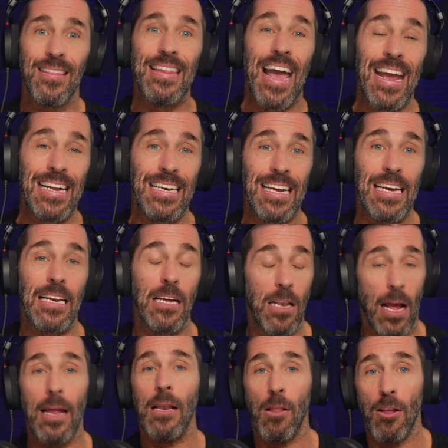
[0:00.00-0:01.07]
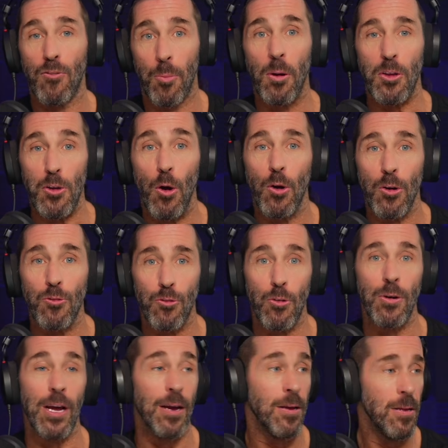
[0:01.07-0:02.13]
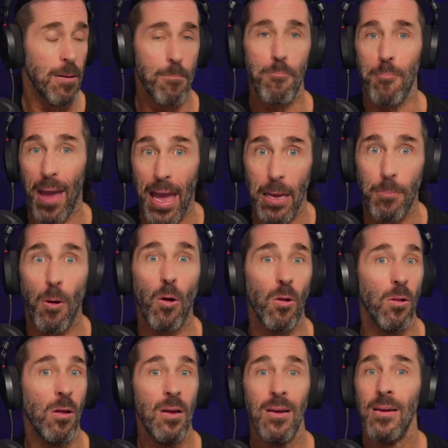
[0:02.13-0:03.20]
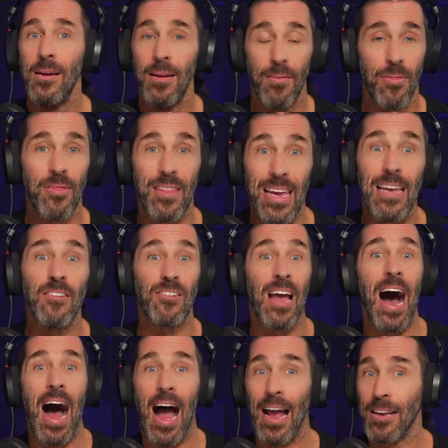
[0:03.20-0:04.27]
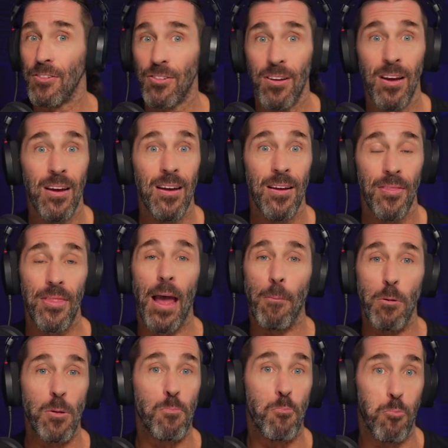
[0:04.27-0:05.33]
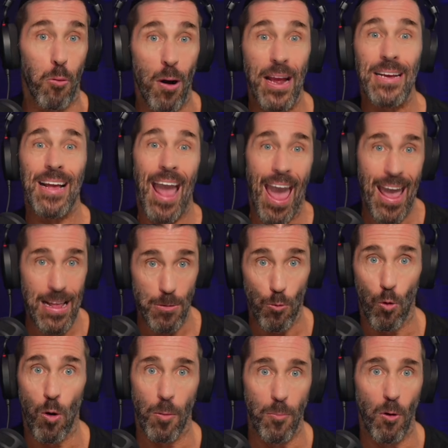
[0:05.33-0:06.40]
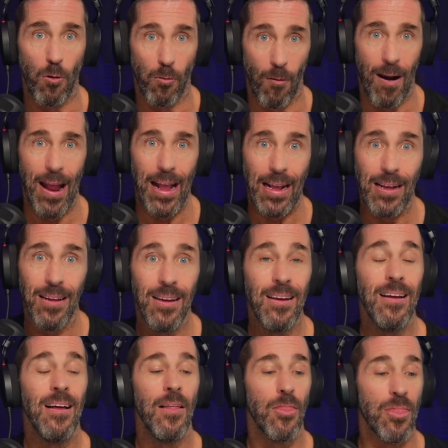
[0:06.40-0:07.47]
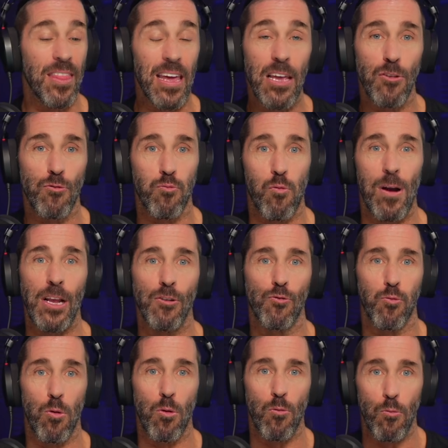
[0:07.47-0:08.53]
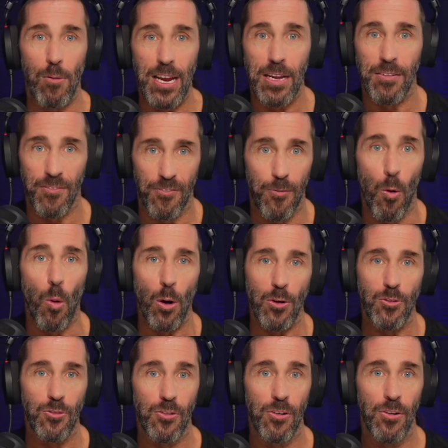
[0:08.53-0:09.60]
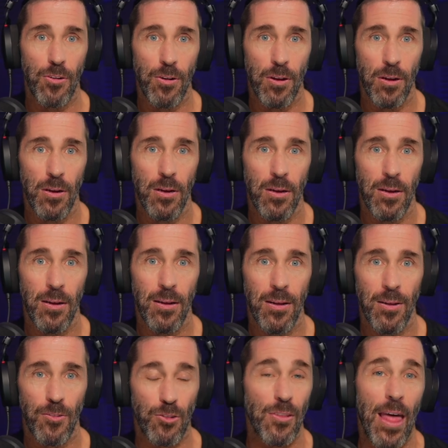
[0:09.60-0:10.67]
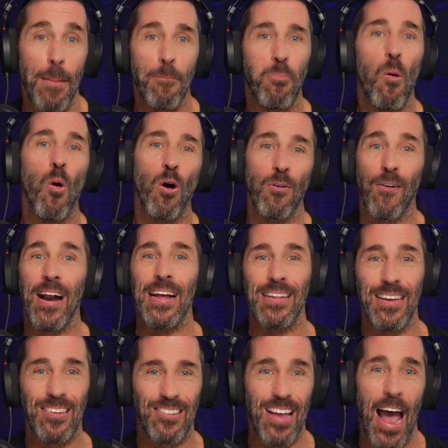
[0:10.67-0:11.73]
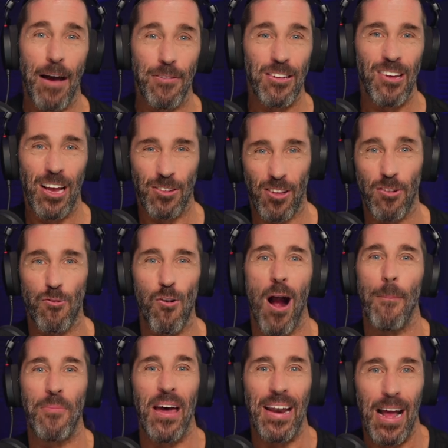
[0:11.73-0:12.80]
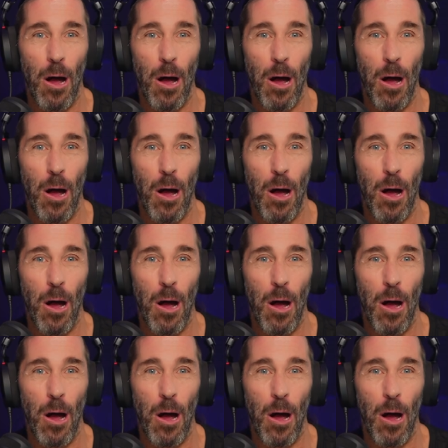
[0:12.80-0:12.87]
They needed, and let's put Yokozuna, Mabel, these guys that would break a normal ring. These rings were reinforced. So then poor Randy Savage has to drop that